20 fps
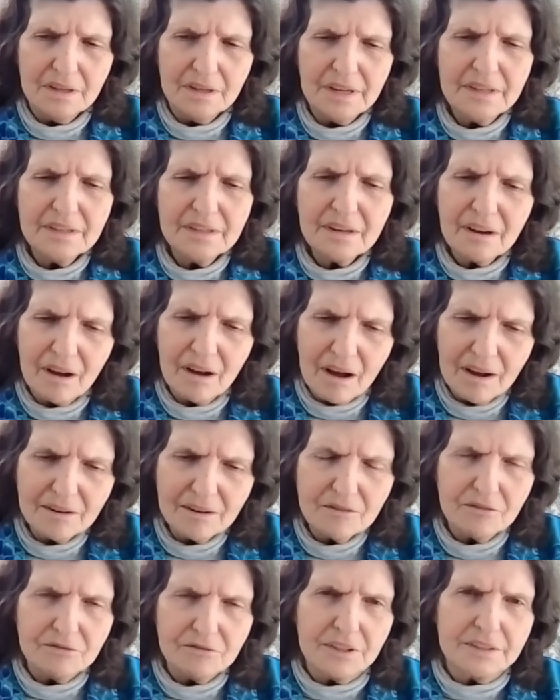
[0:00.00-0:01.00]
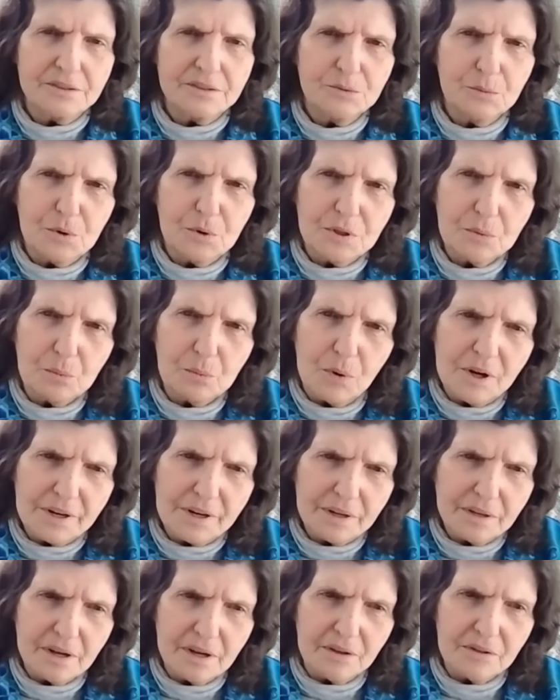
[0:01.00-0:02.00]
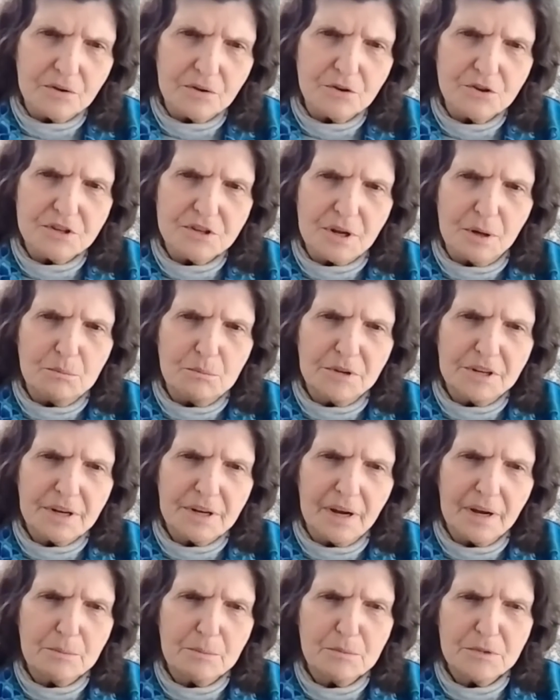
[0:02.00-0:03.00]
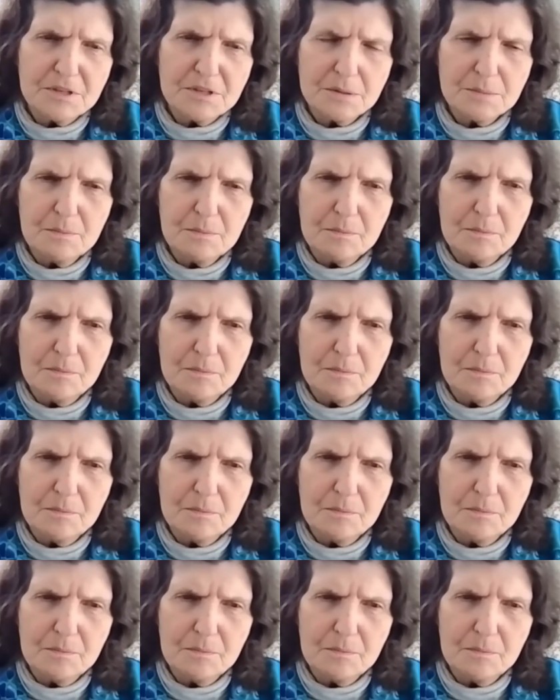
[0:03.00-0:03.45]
in conflict with one another sometimes.